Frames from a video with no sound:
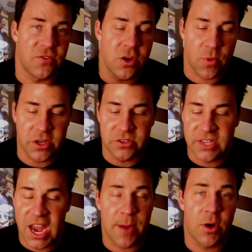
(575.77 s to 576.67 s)
if you didn't want to use
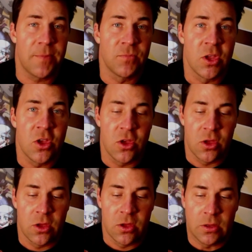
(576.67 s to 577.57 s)
camera,
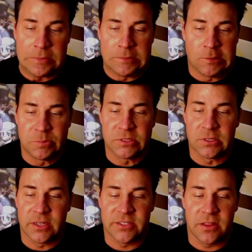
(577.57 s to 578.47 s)

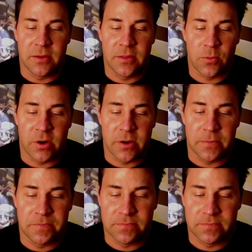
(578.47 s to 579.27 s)
oops, I said the word.